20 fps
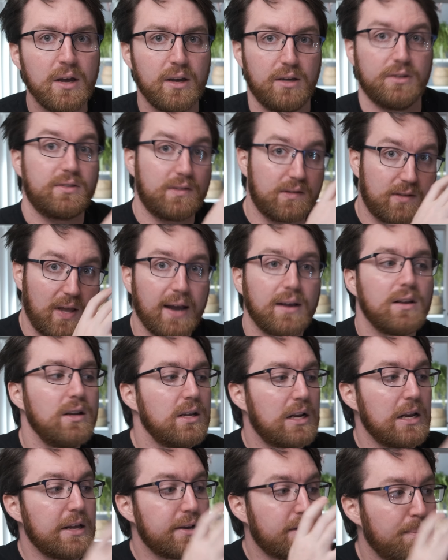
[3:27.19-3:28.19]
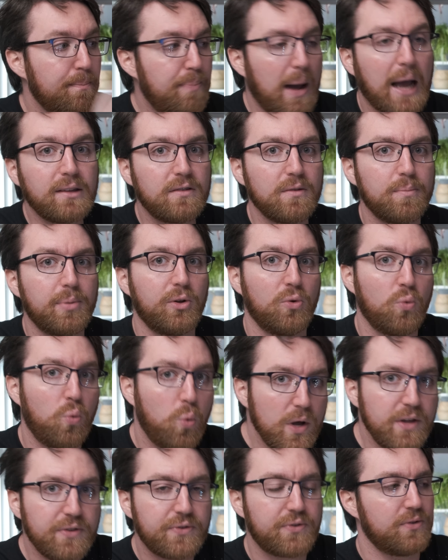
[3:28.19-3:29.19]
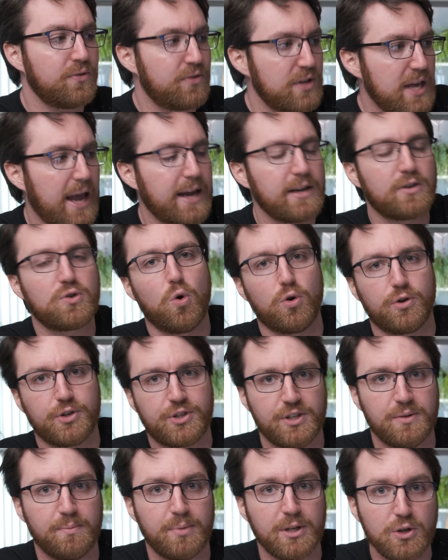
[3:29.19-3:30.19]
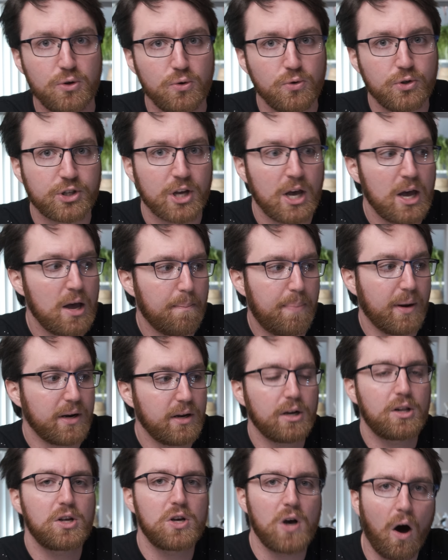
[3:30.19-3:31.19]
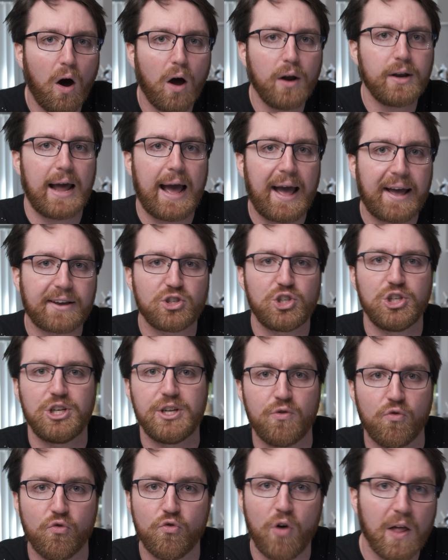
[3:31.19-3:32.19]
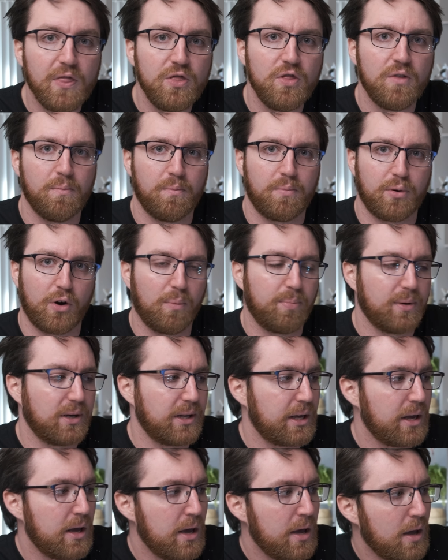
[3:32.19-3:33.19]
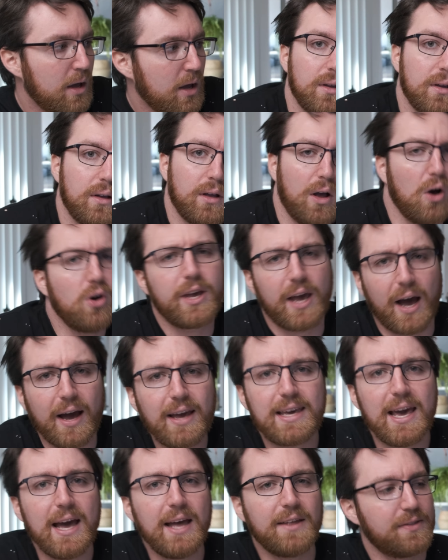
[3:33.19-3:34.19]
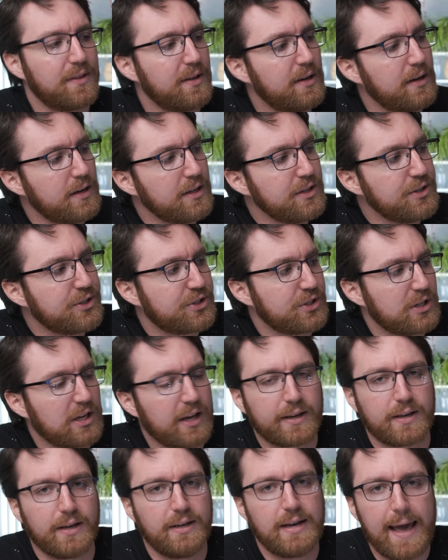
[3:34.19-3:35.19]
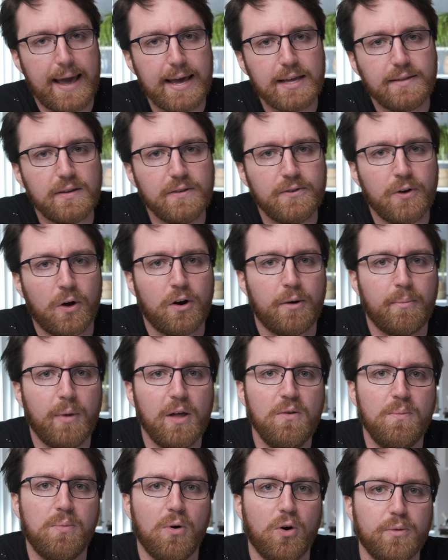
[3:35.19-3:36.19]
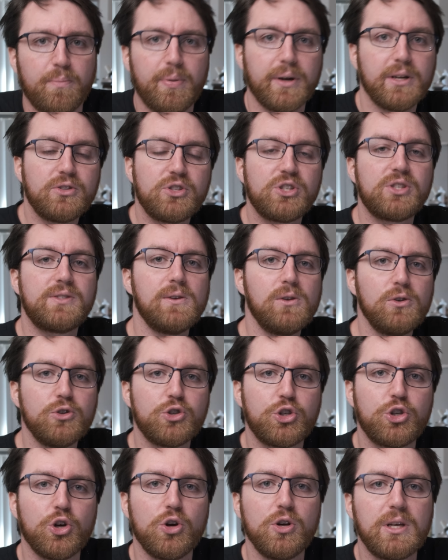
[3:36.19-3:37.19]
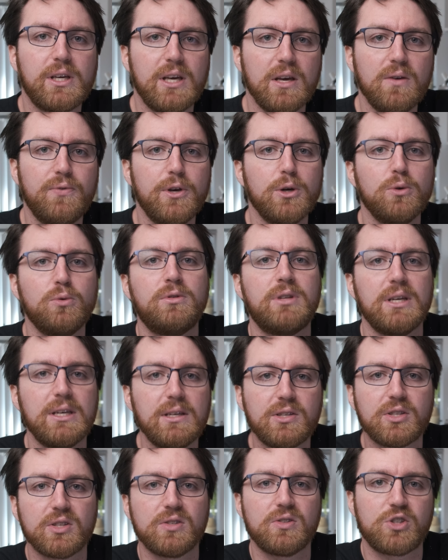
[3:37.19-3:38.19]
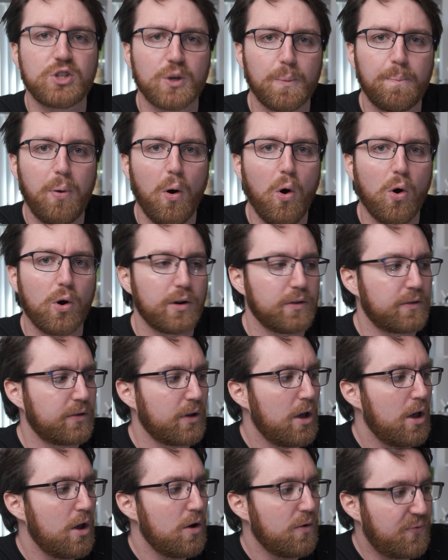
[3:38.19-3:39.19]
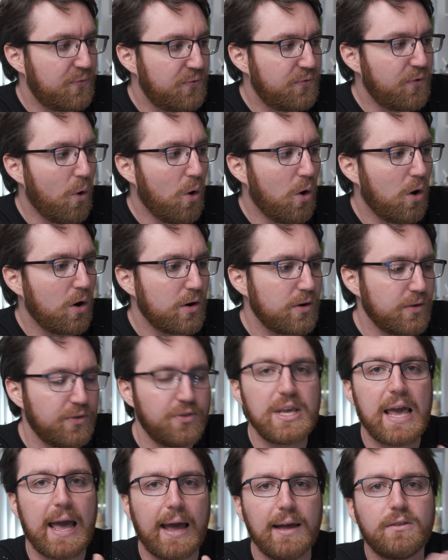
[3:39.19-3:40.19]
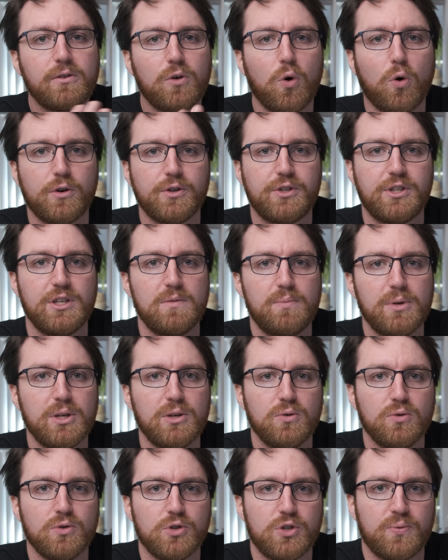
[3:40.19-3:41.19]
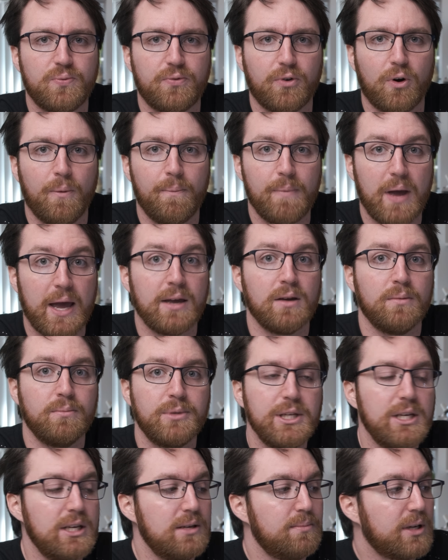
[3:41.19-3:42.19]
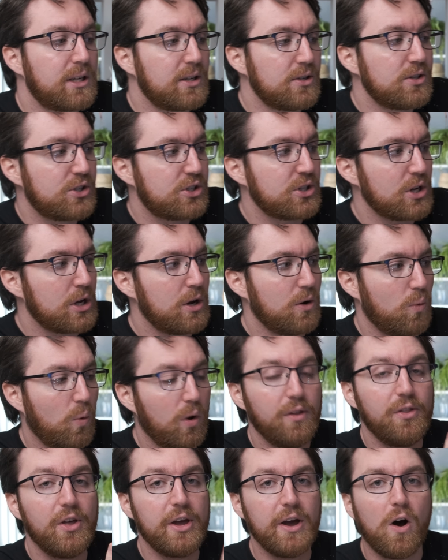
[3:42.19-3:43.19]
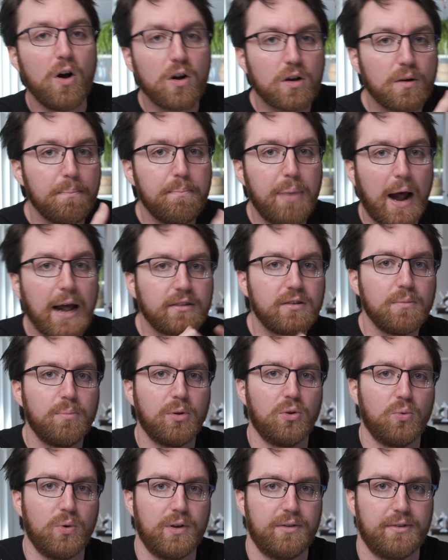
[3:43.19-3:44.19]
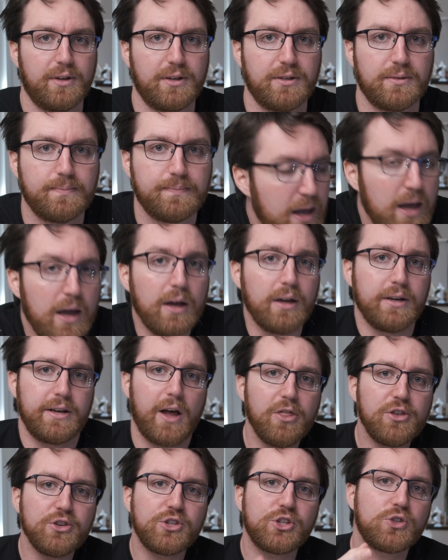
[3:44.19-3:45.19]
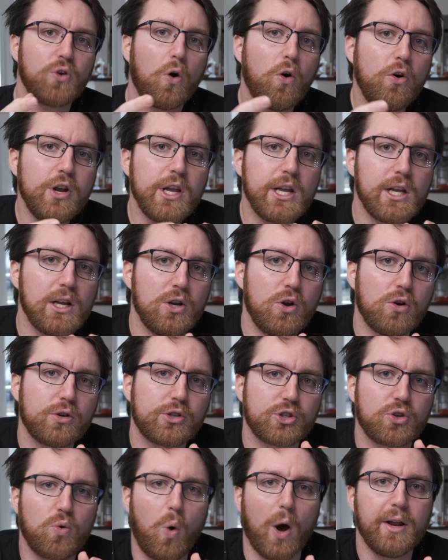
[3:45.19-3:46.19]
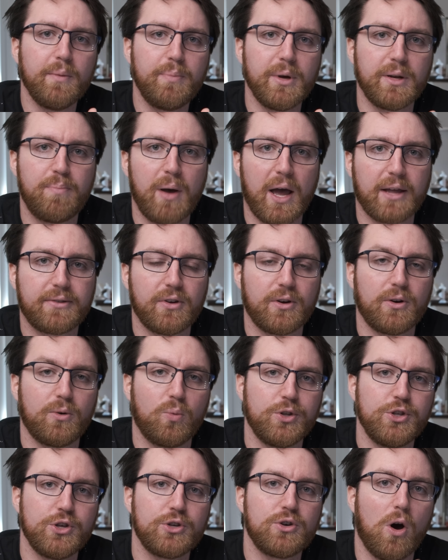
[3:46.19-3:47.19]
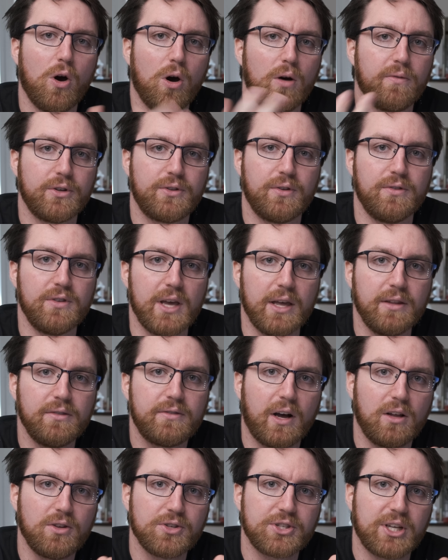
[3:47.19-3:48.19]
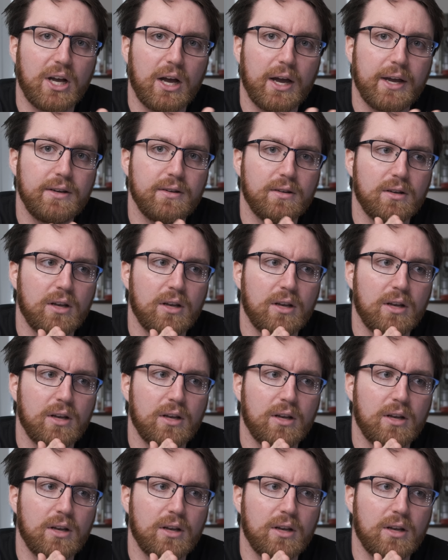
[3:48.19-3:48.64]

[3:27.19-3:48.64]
It's technically compatible with the 8-core CPUs, but it can't actually run them properly. Okay, I get that it is like an $80 motherboard, but it still should give you decent support for the 8-core CPUs from AMD because, well, they are compatible with it. Now, the story looks quite a bit better when you go over to the Intel side.